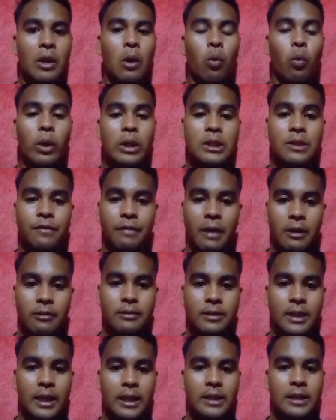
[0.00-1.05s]
was
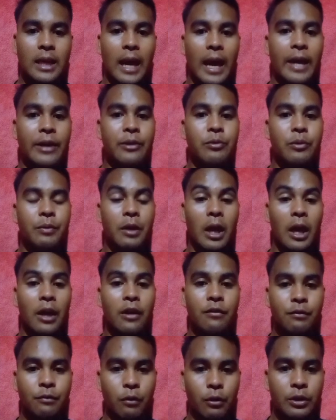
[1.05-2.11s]
founded and
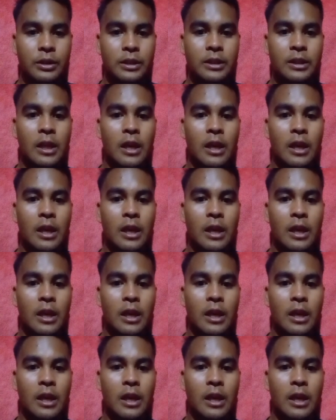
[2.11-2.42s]
reinforced